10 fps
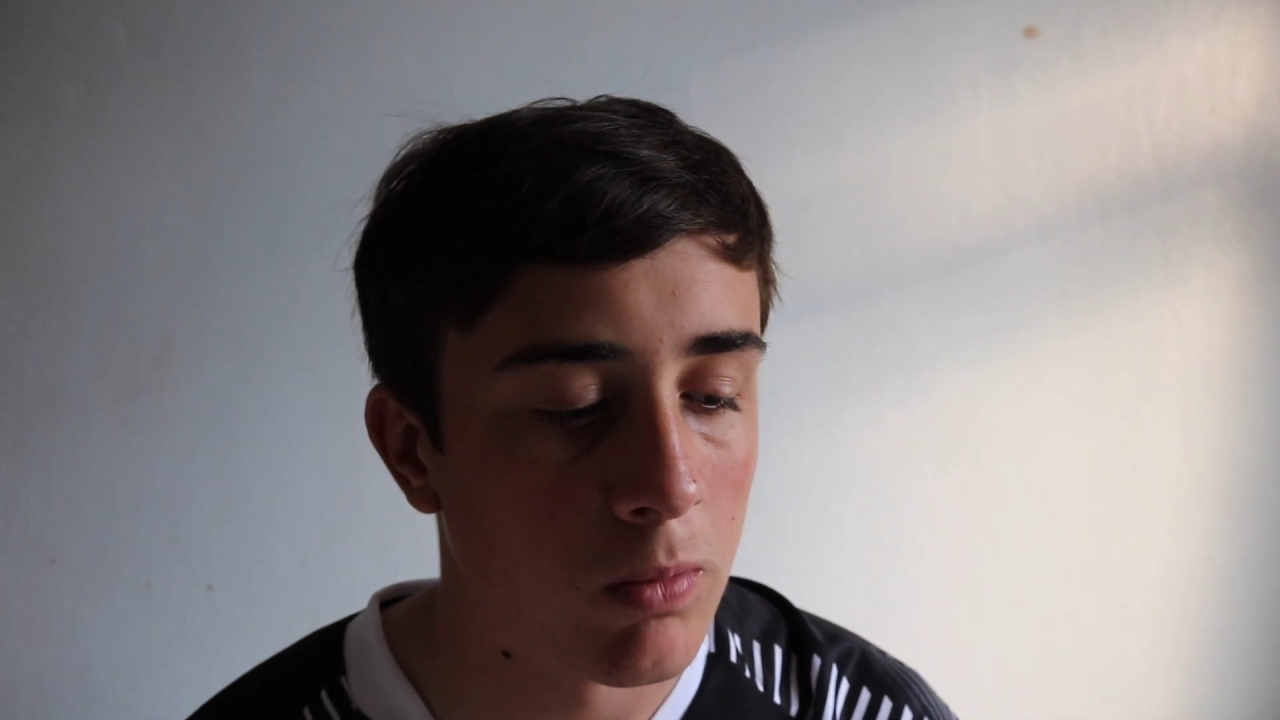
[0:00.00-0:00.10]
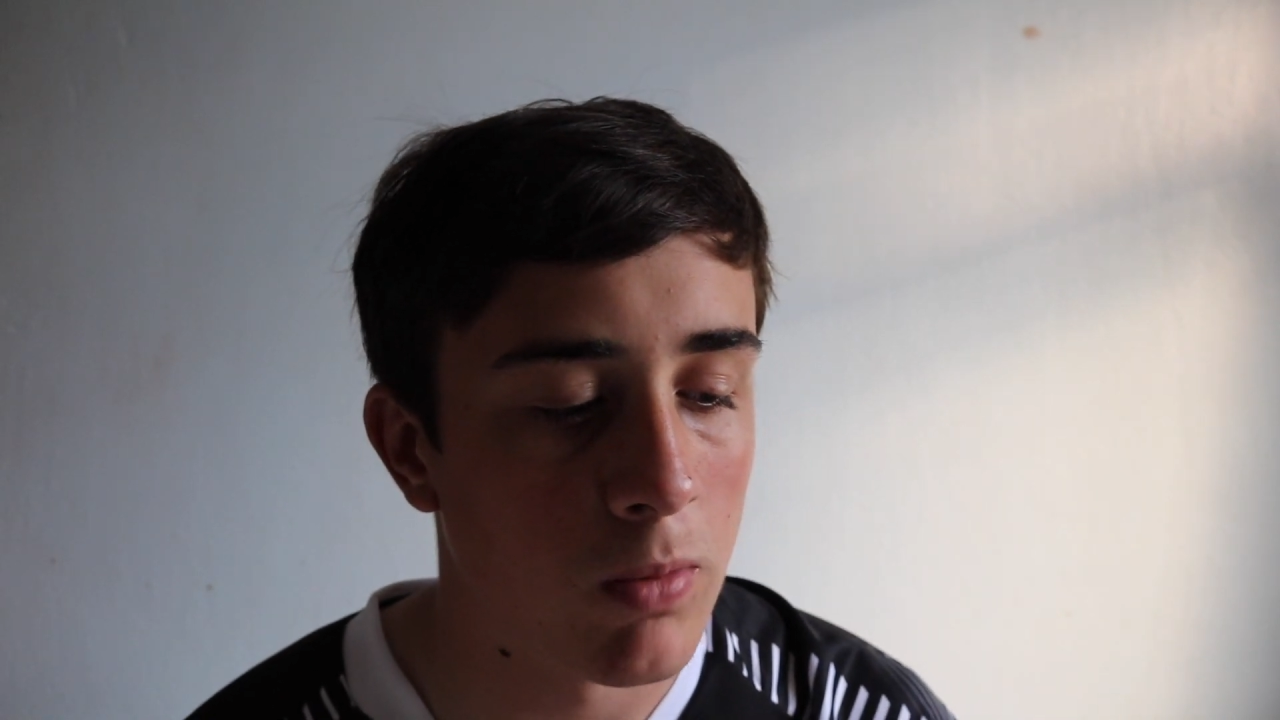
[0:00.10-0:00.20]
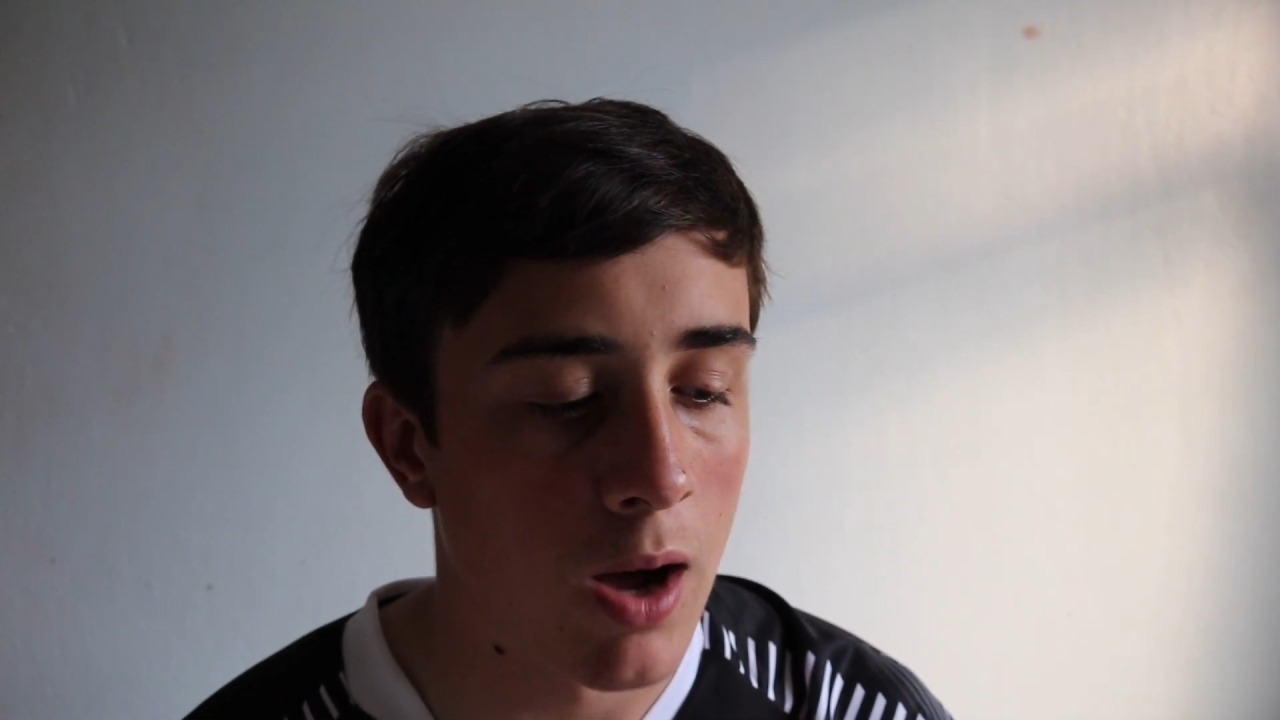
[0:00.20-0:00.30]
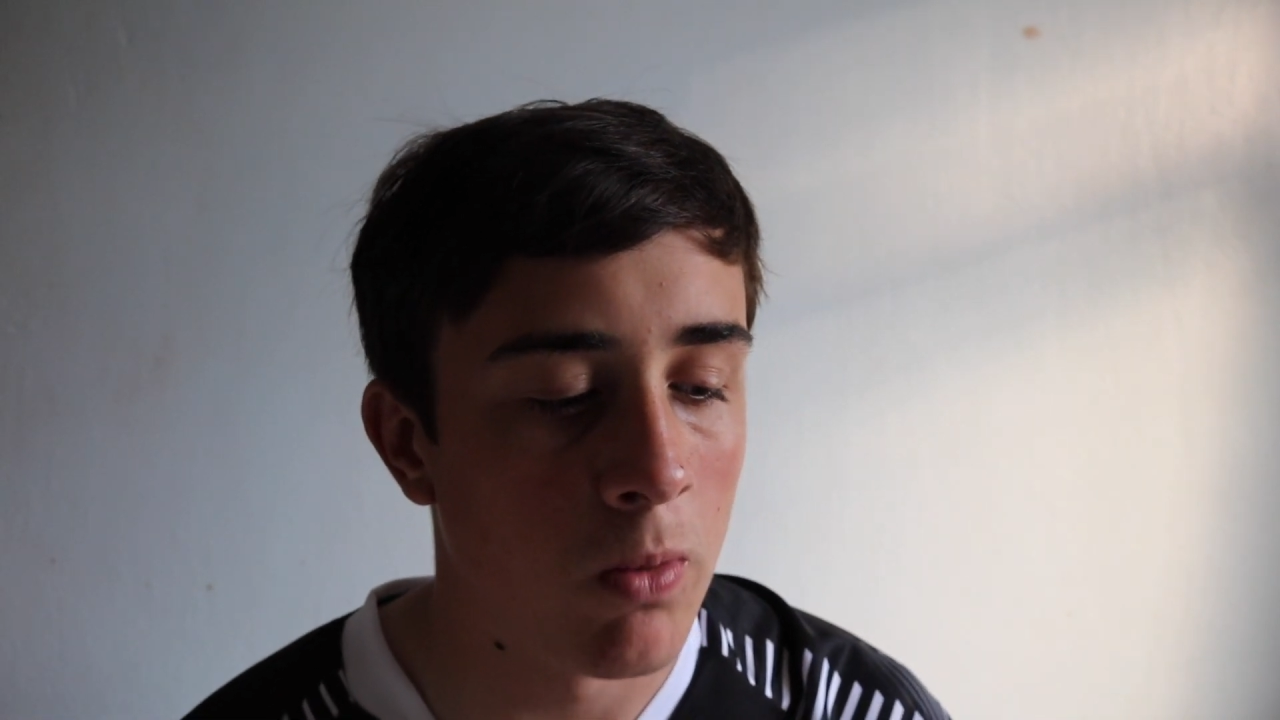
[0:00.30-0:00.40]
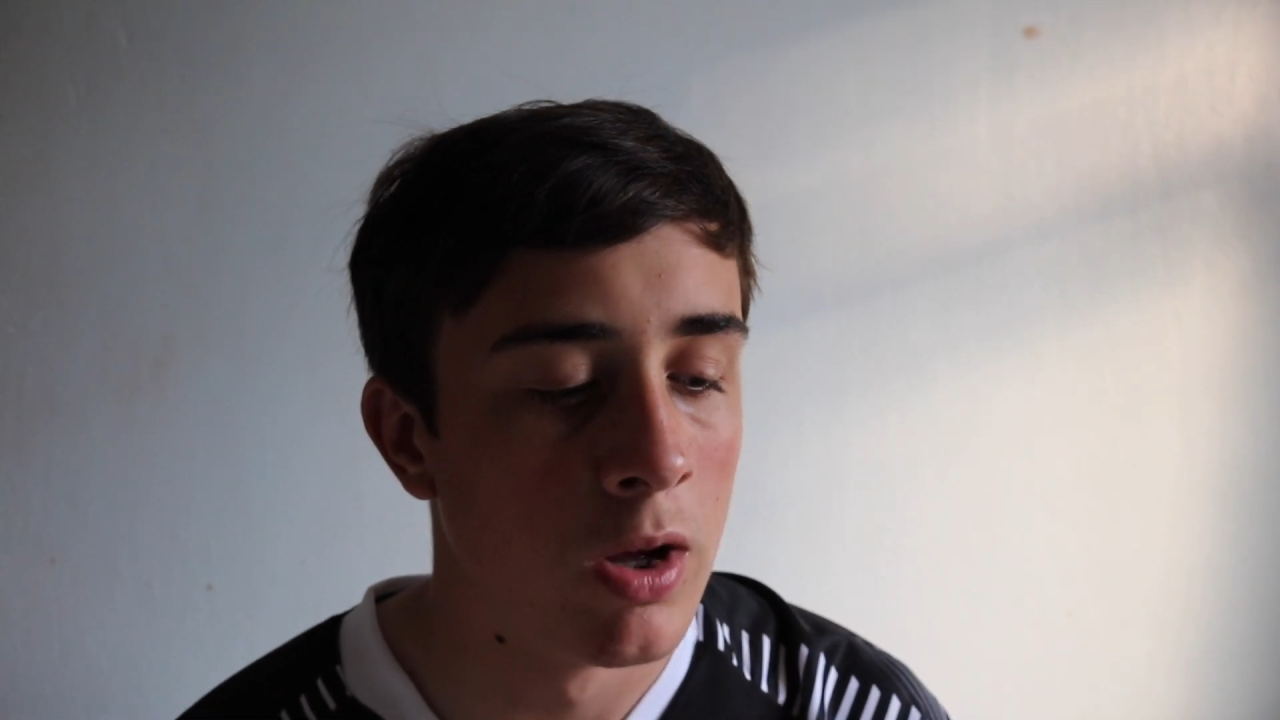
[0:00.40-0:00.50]
in
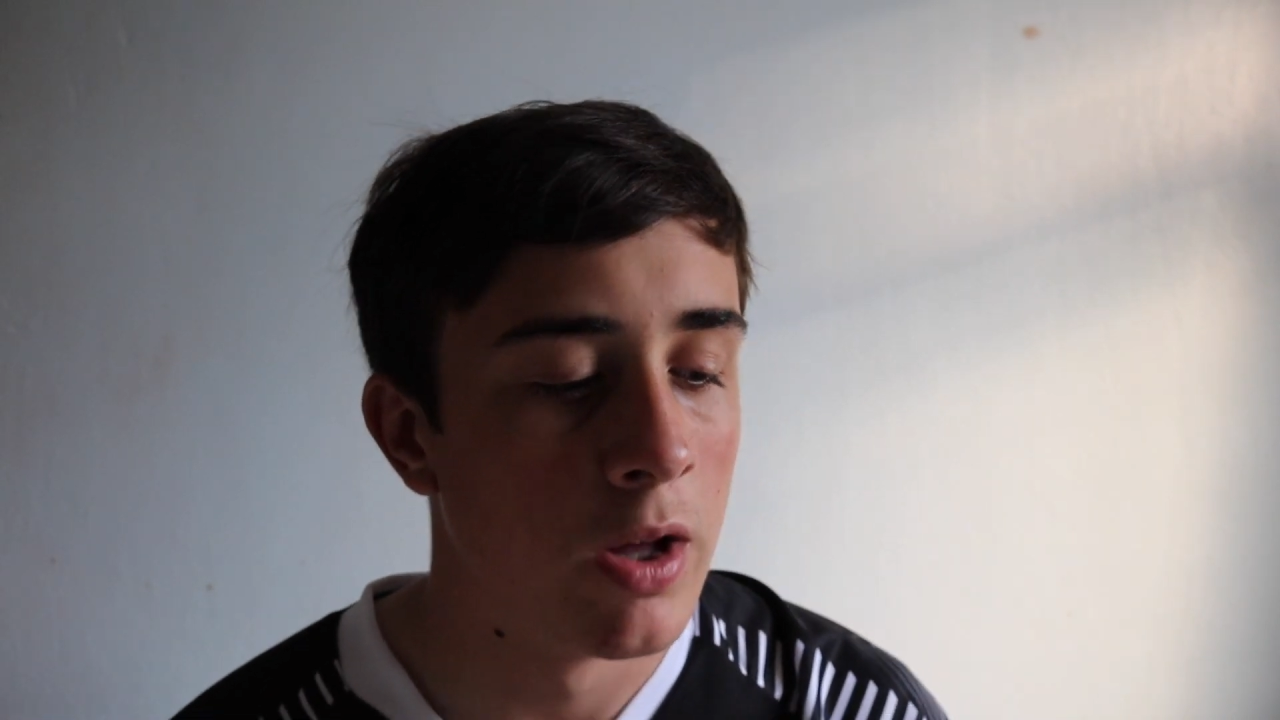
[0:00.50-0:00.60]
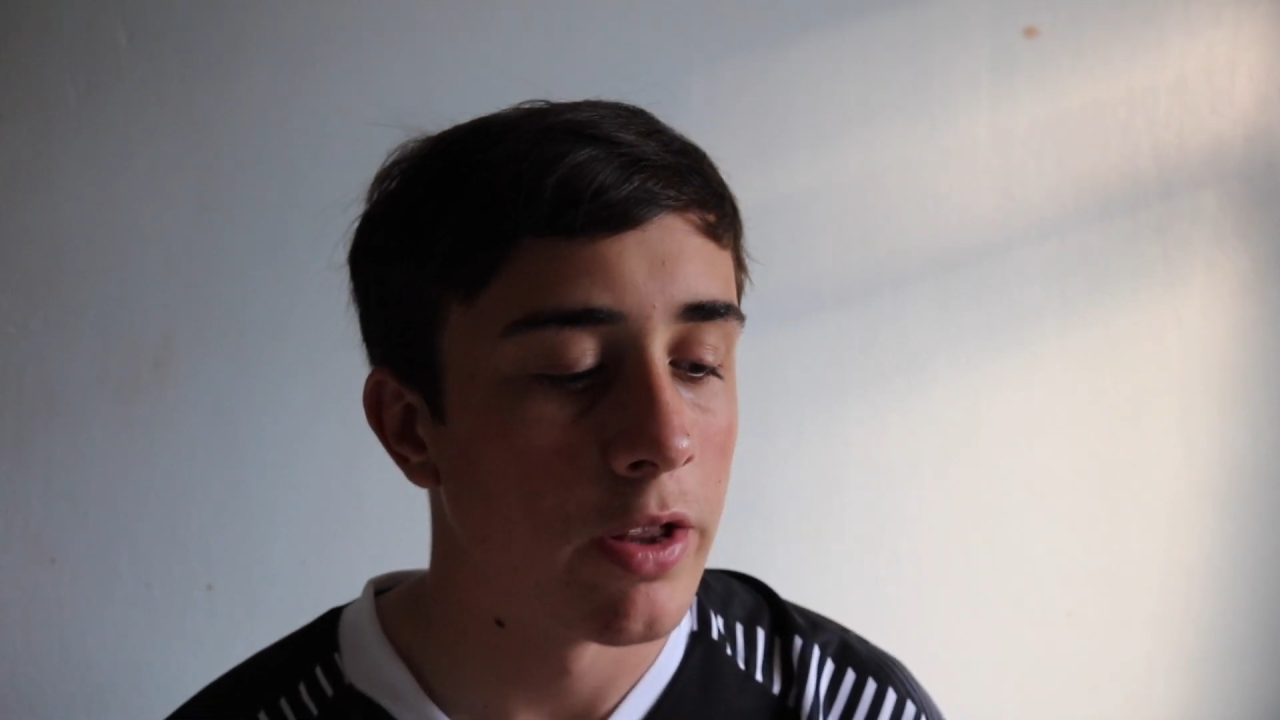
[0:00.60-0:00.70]
well.